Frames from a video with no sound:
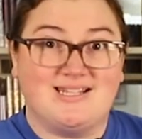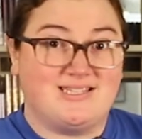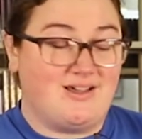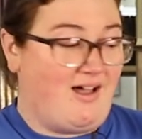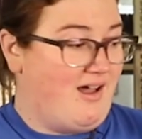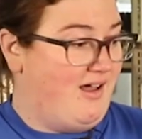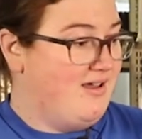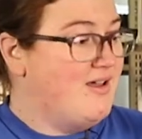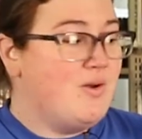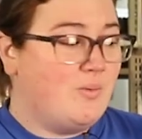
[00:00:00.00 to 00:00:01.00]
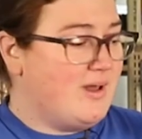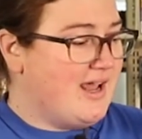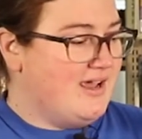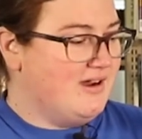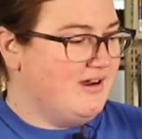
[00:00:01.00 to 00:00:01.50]
saw, what
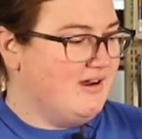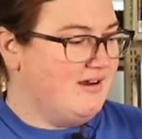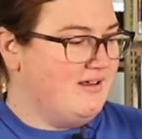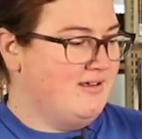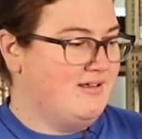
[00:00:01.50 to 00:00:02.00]
I heard.